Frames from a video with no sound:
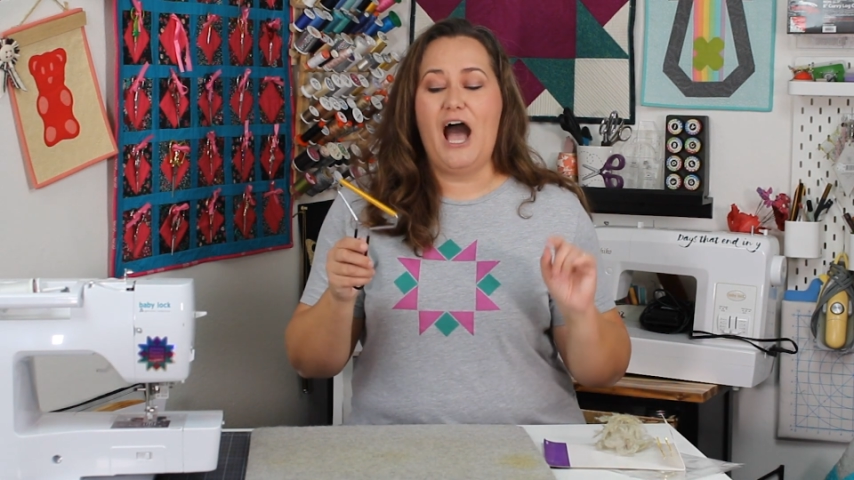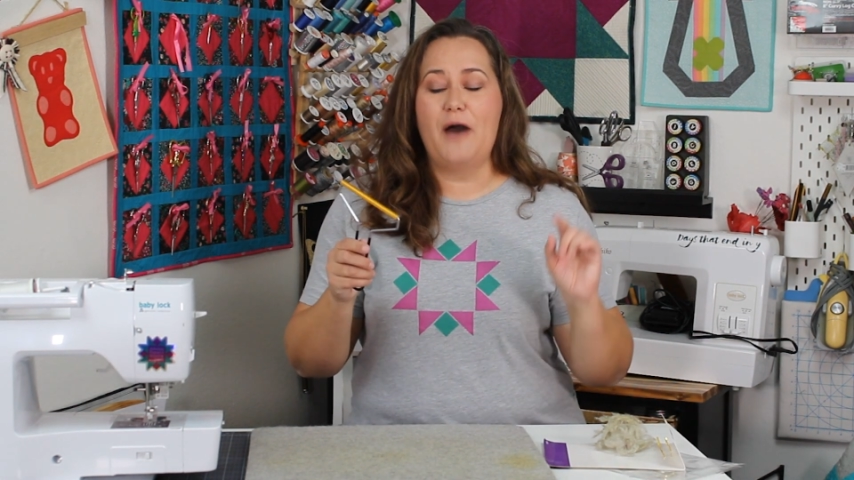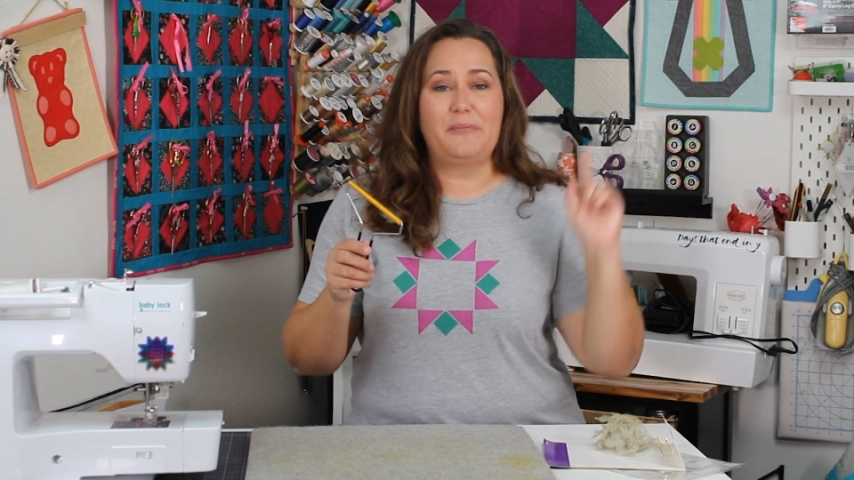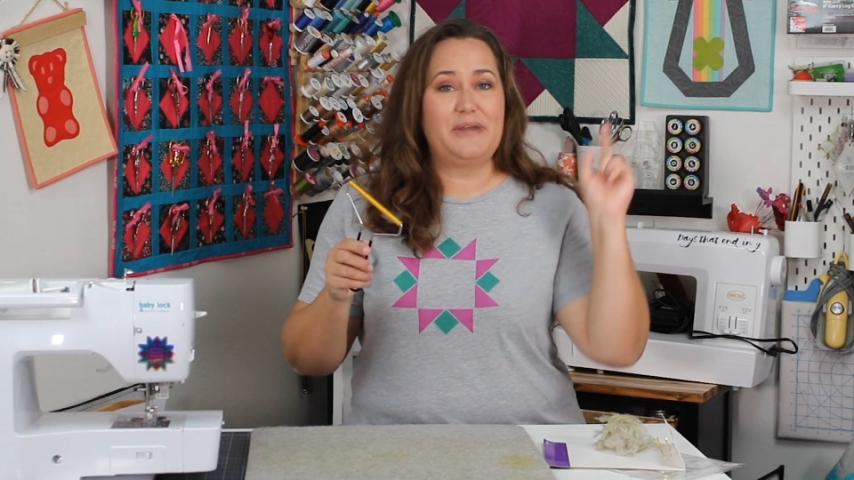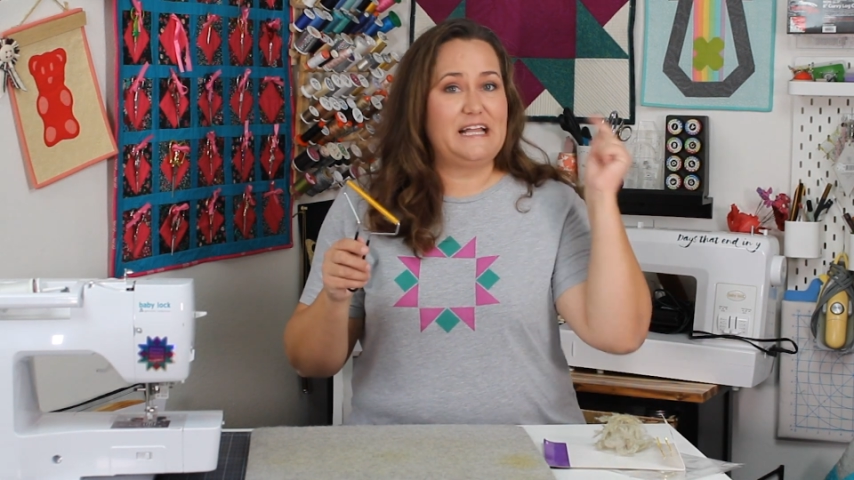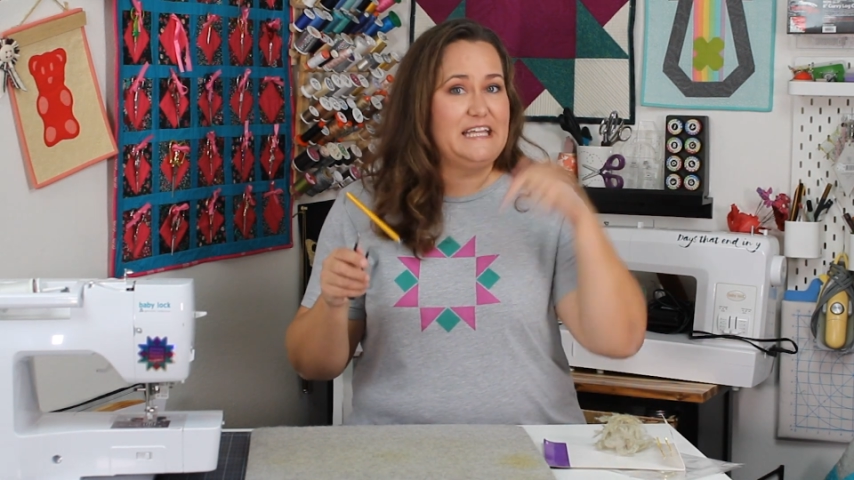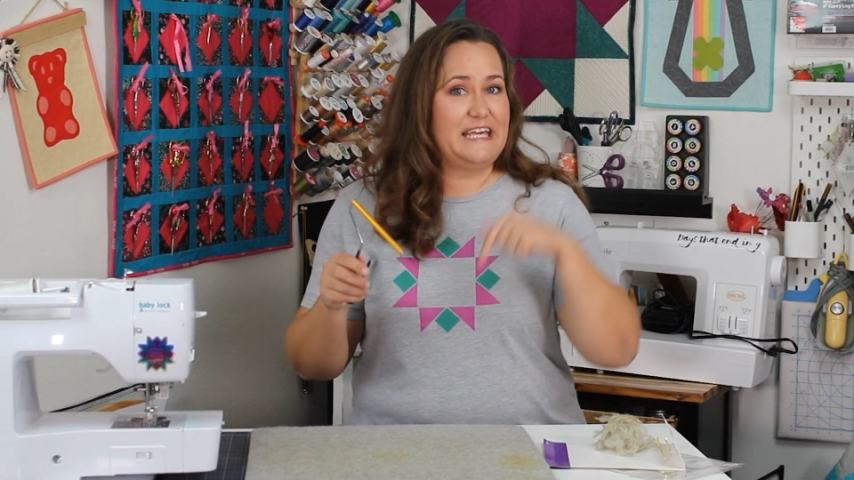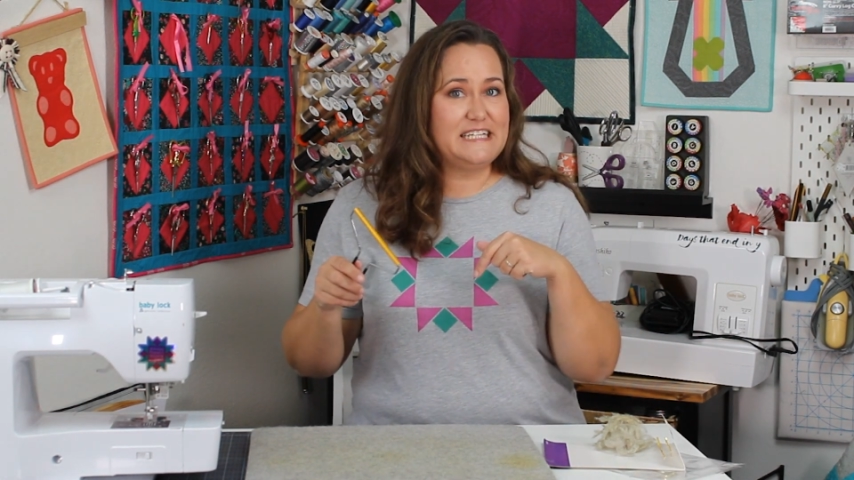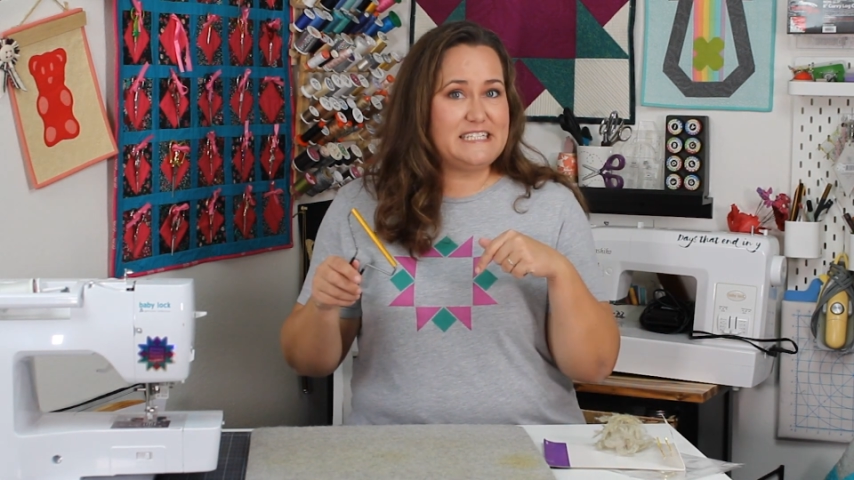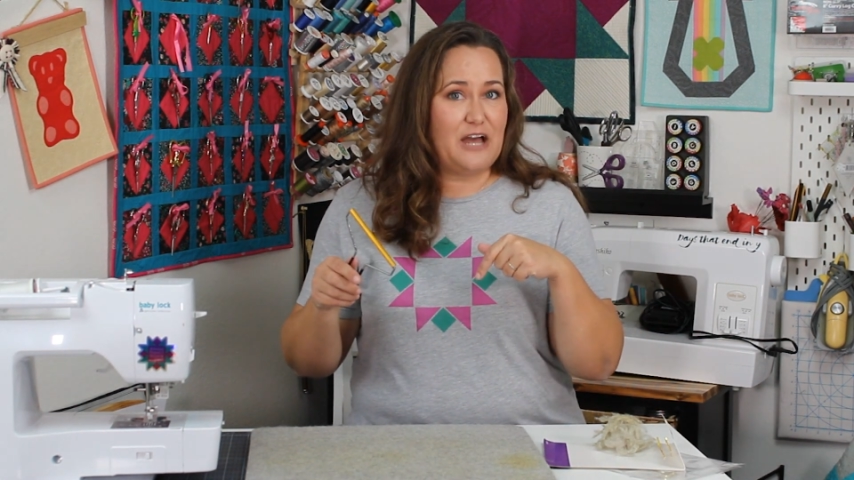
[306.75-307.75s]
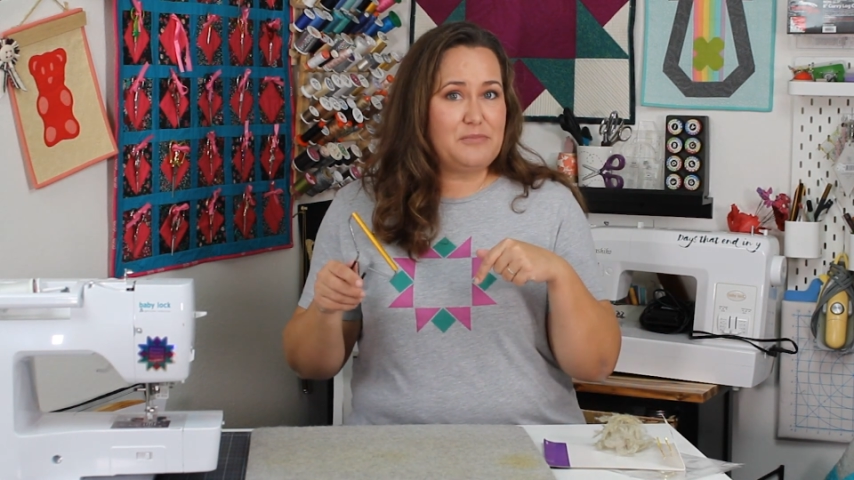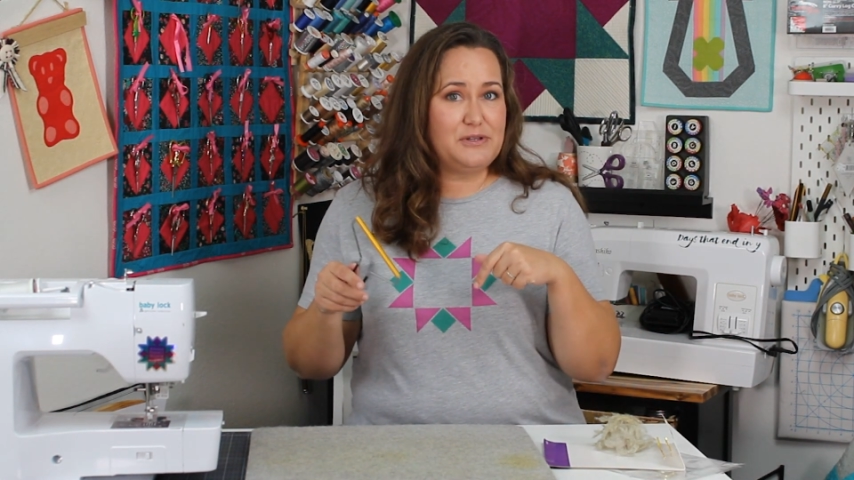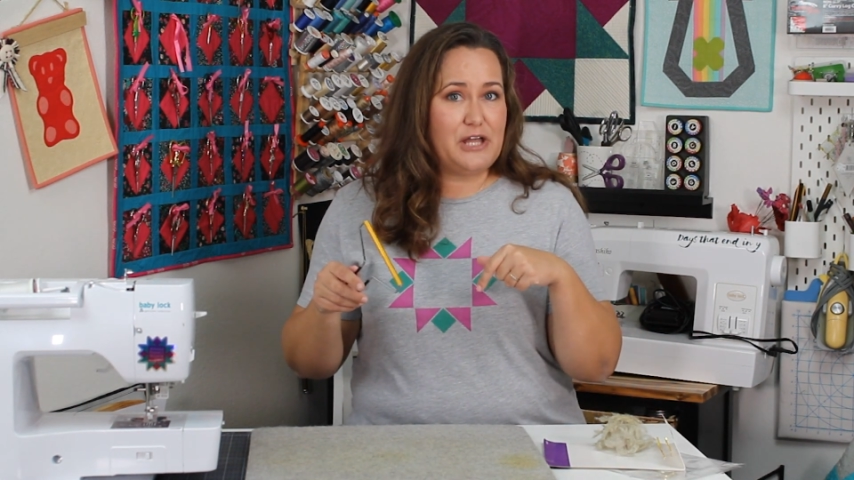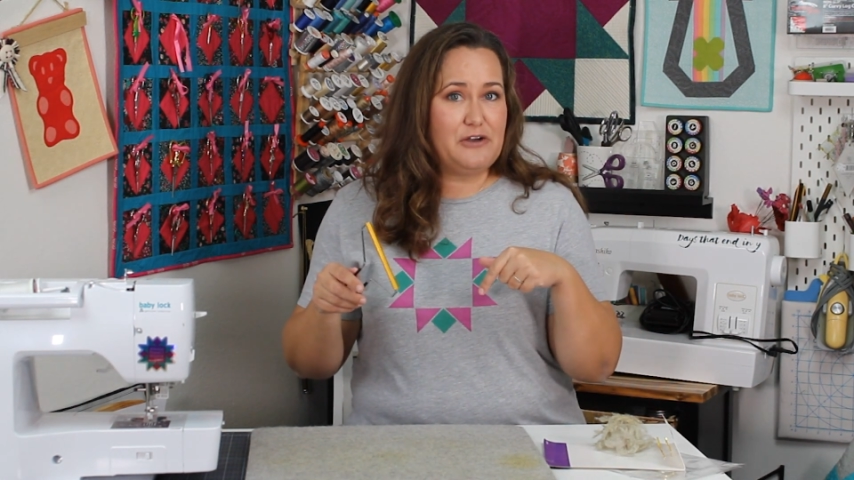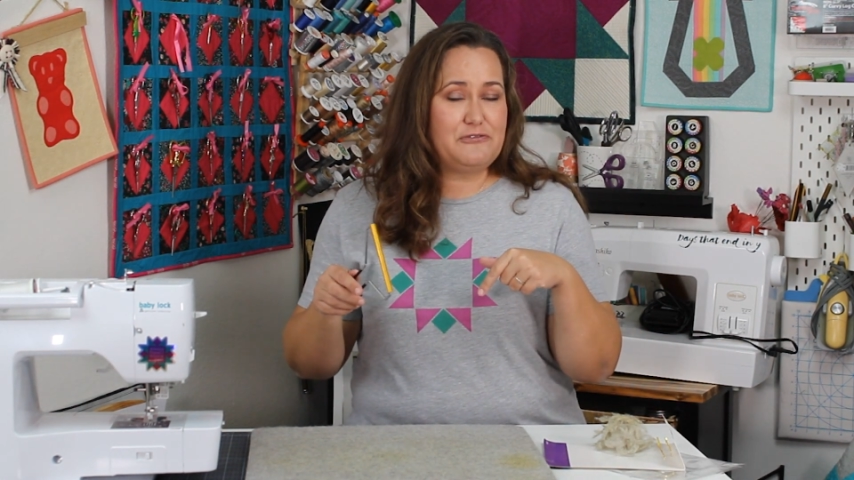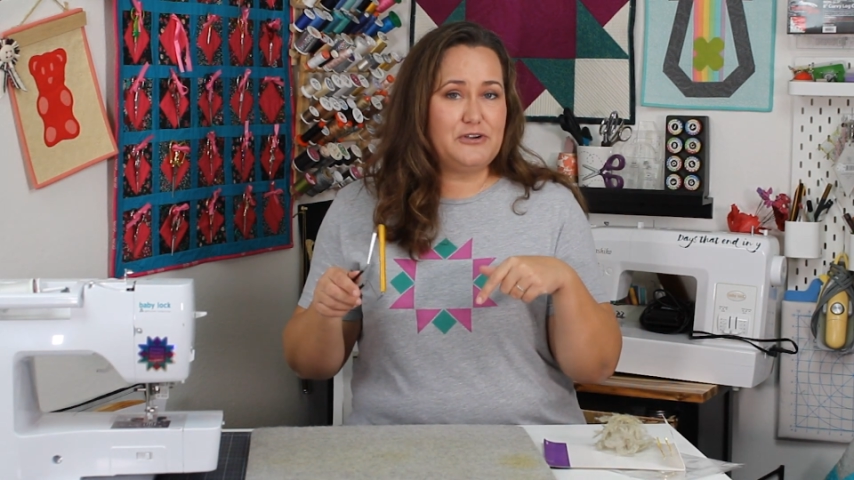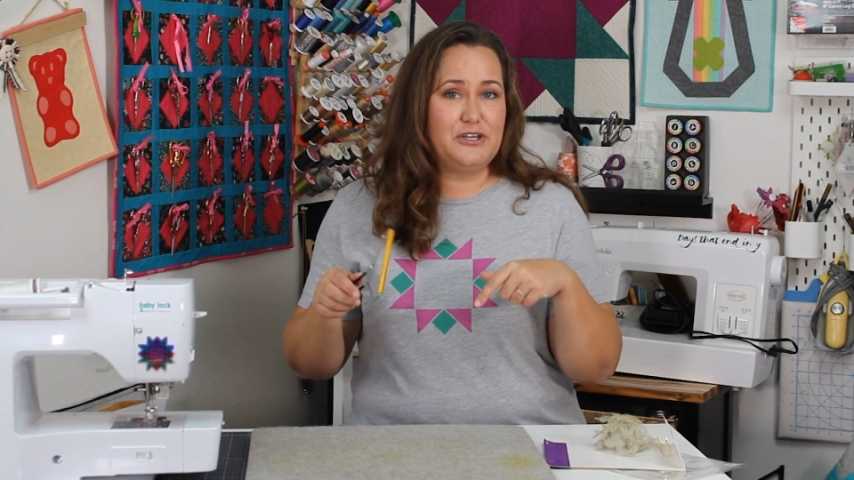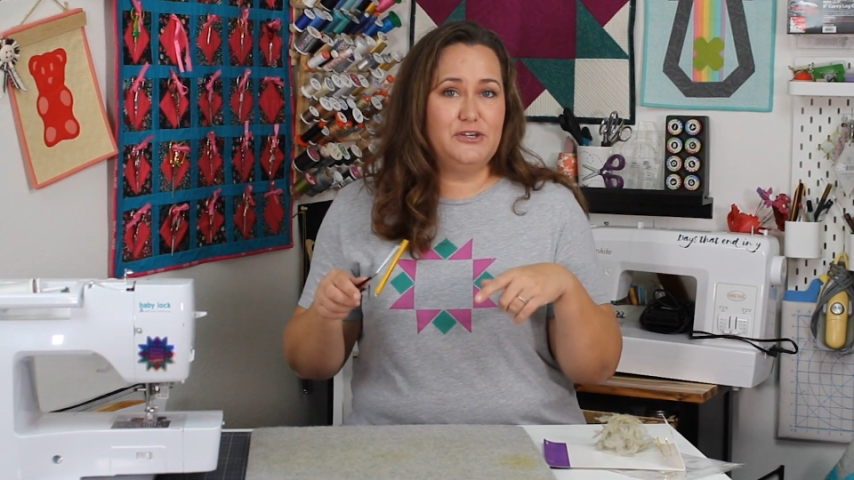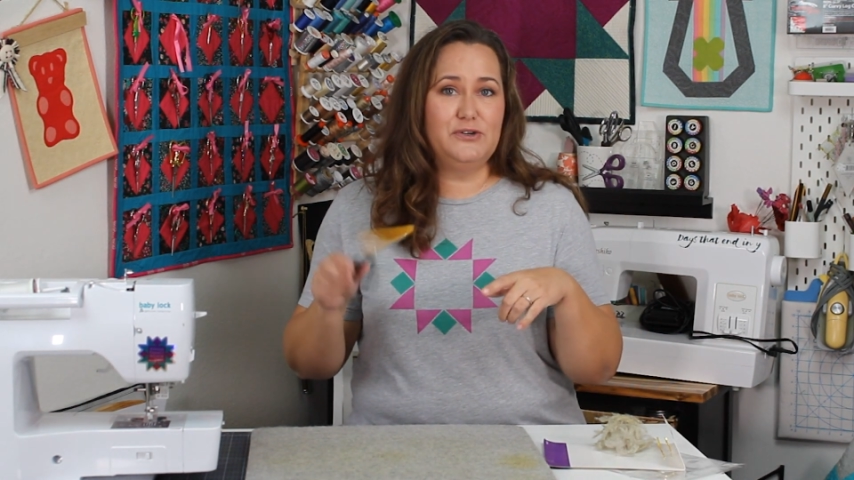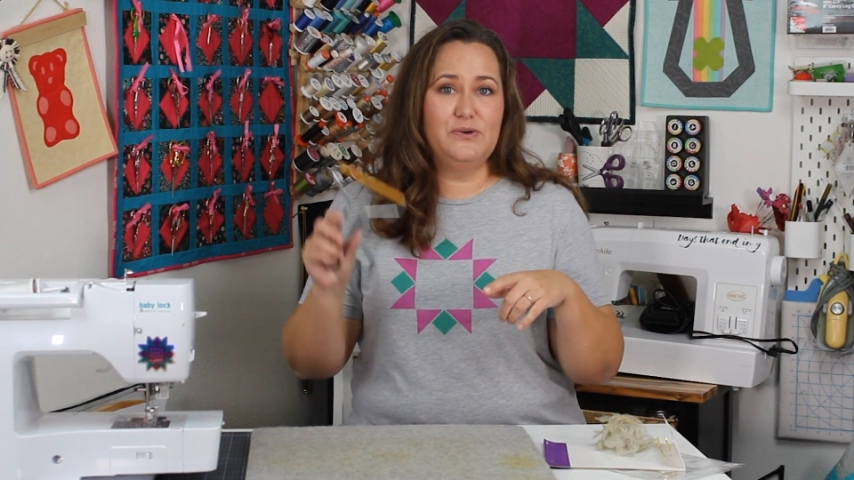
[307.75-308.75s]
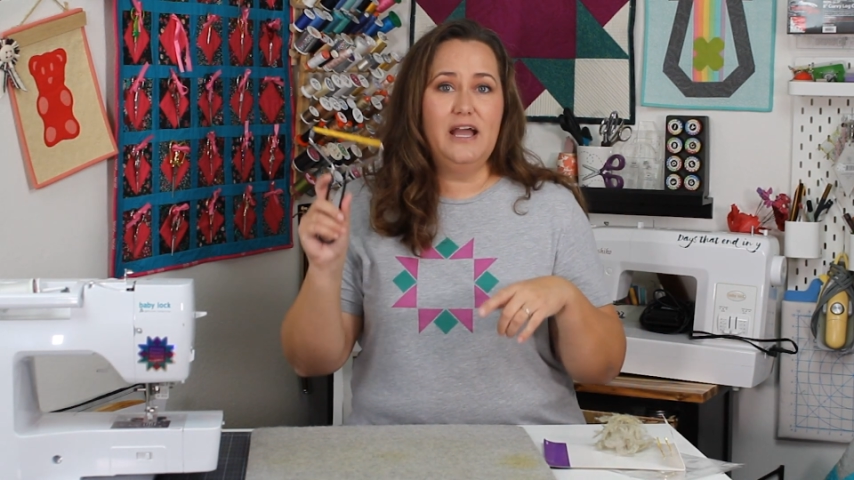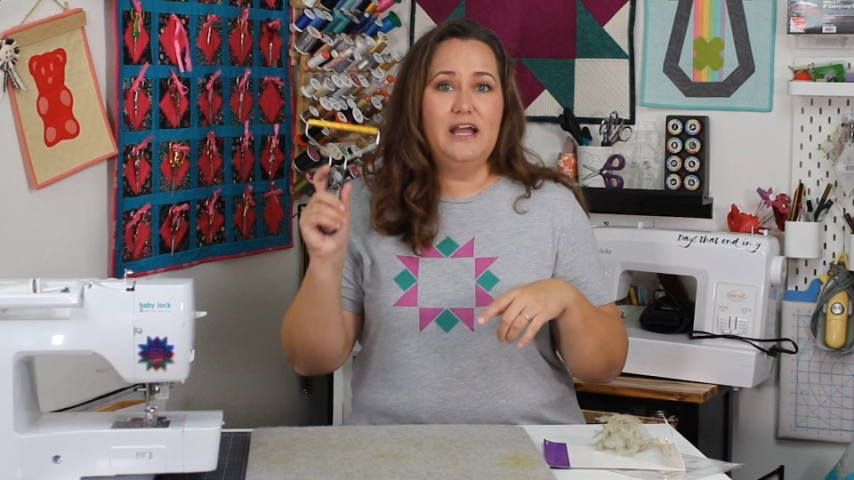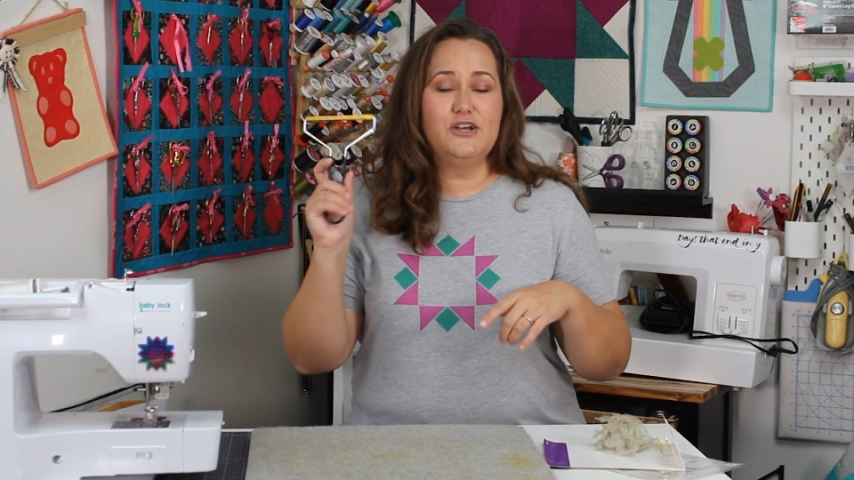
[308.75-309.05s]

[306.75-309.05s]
I'm gonna link it down below for you